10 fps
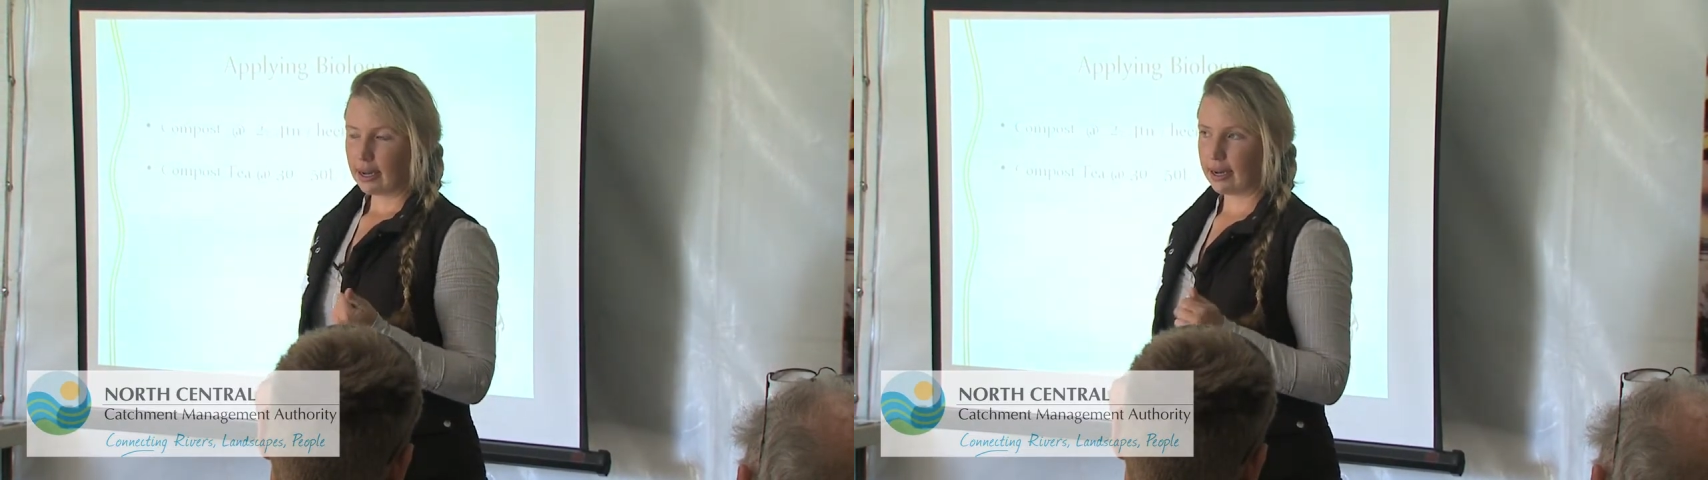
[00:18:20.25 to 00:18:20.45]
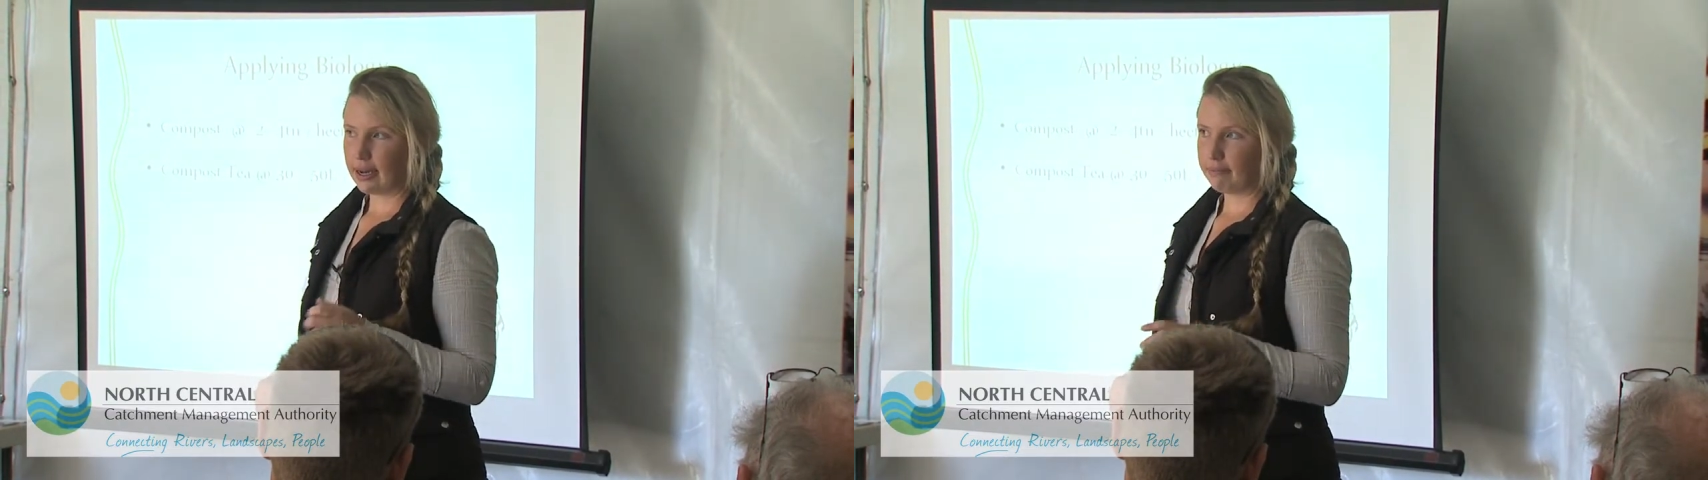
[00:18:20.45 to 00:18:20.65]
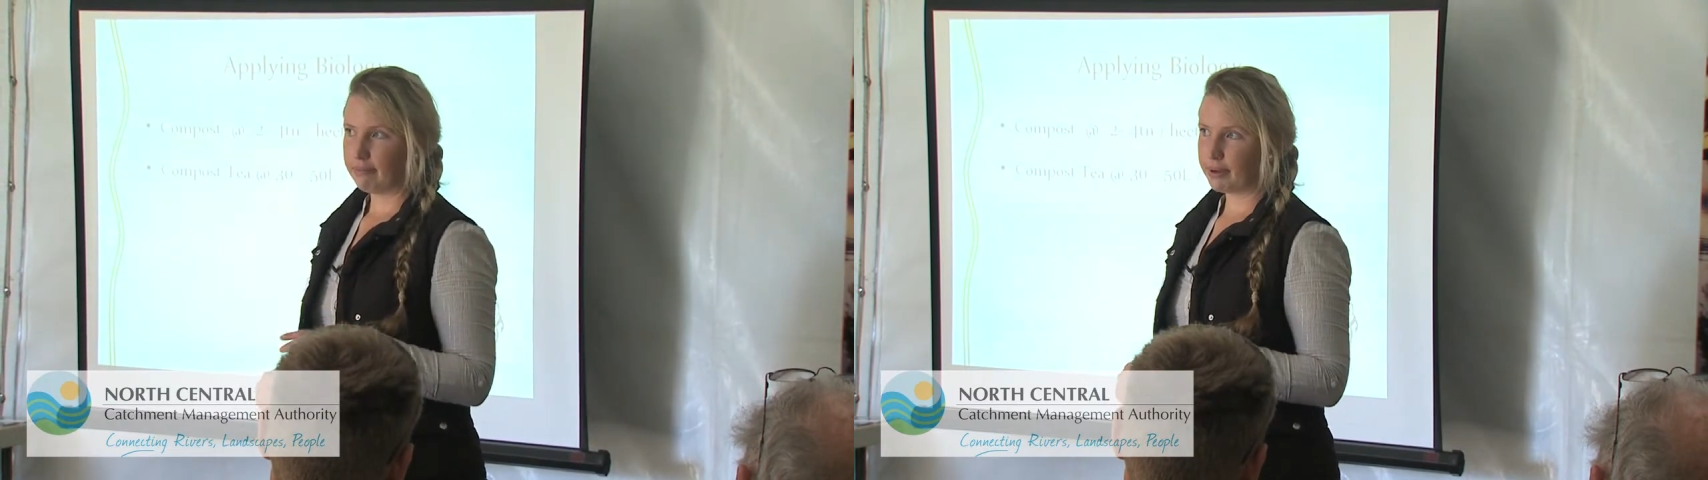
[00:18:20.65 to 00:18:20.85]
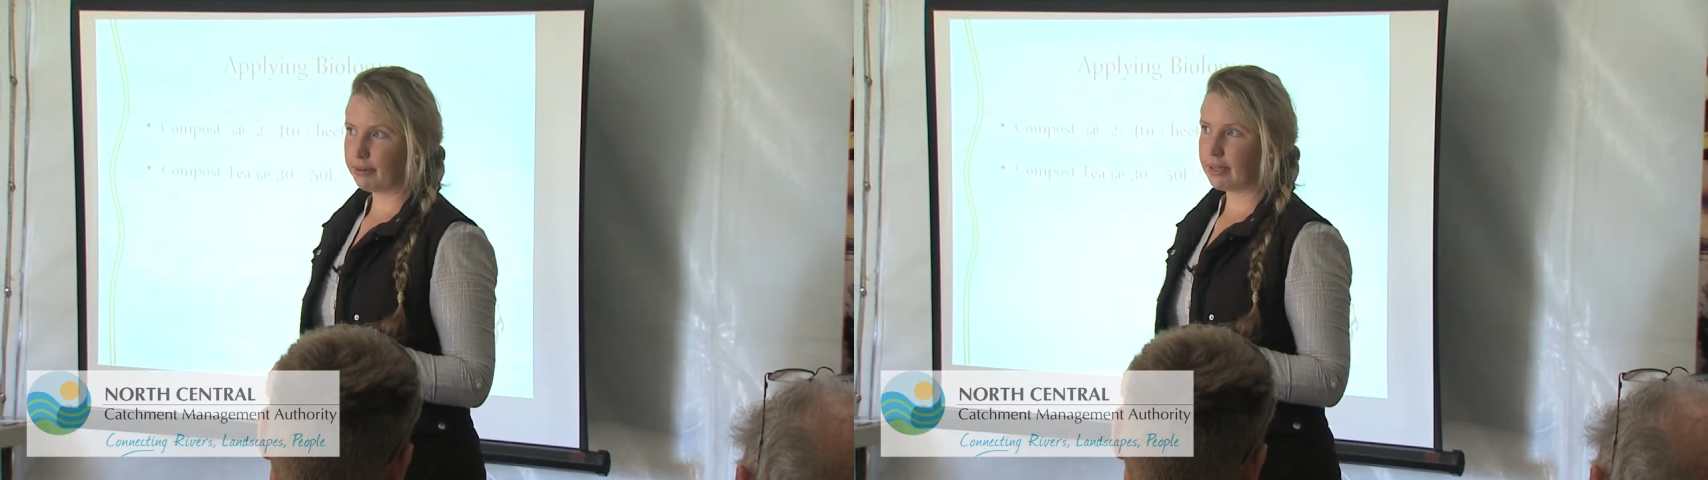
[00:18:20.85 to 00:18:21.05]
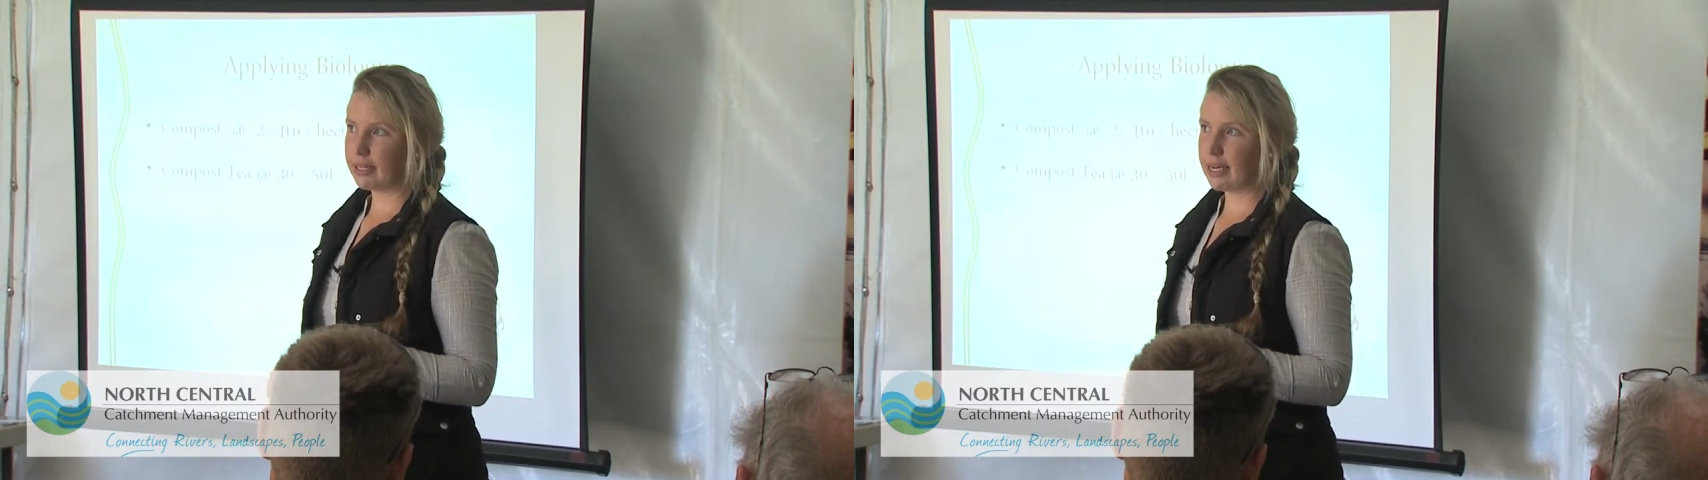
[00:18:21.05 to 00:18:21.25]

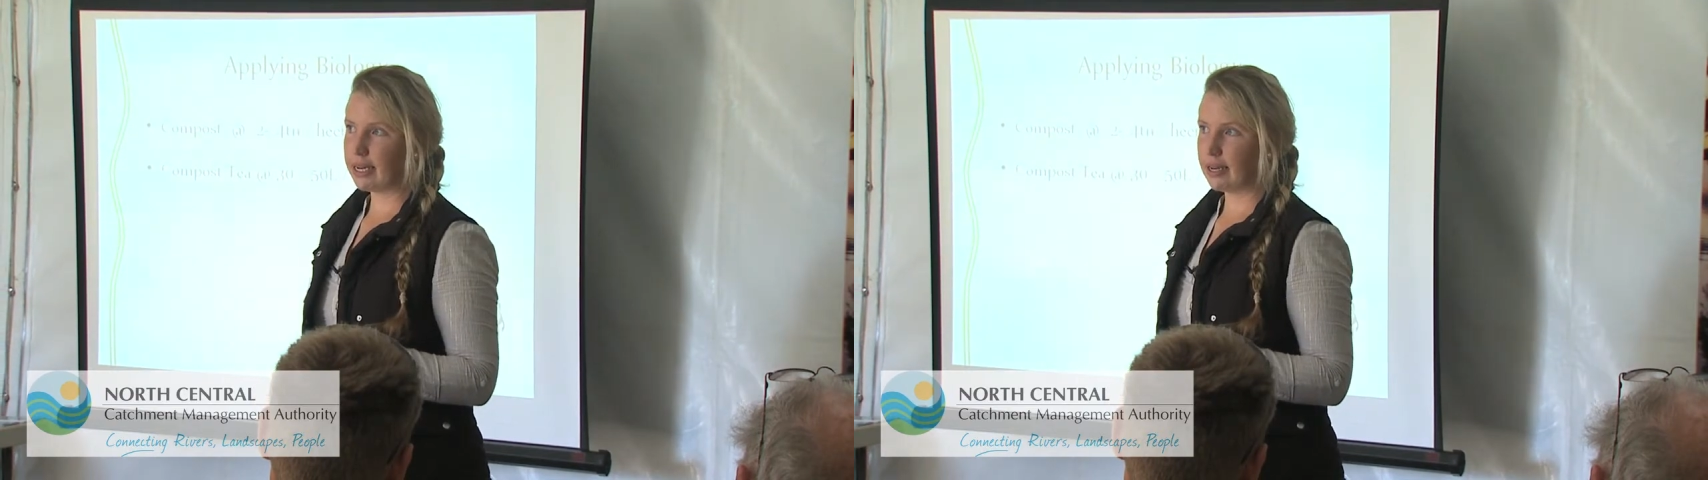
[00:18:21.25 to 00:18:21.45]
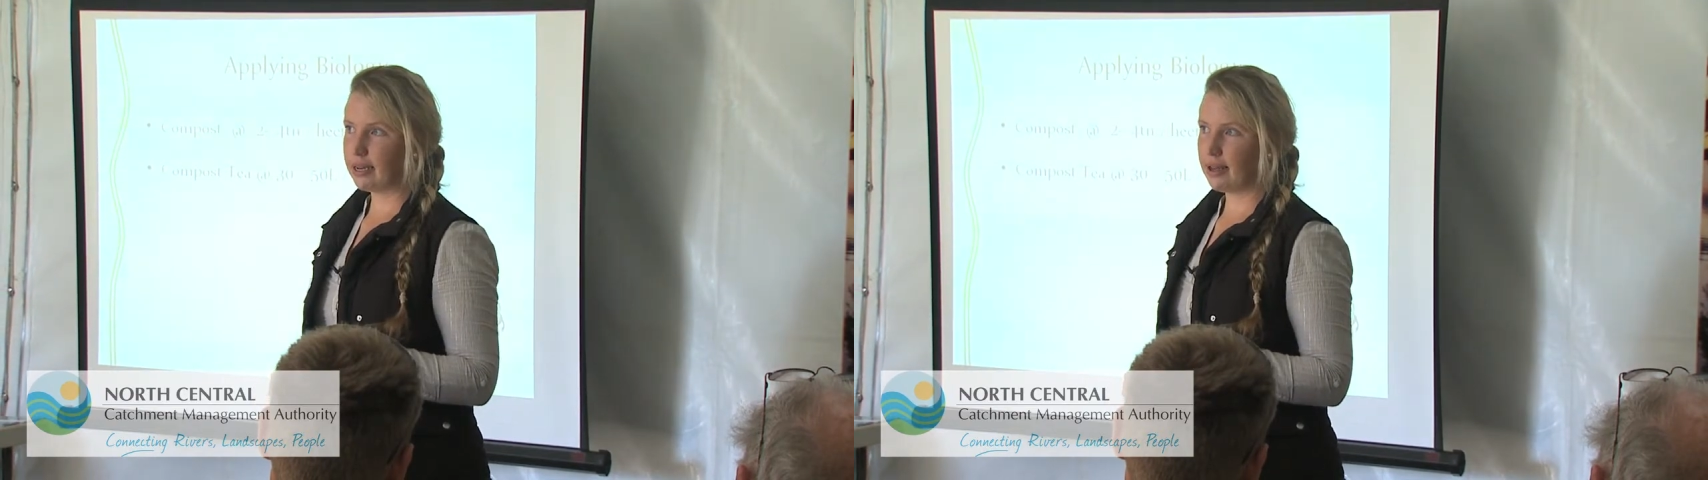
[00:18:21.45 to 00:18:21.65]
But really,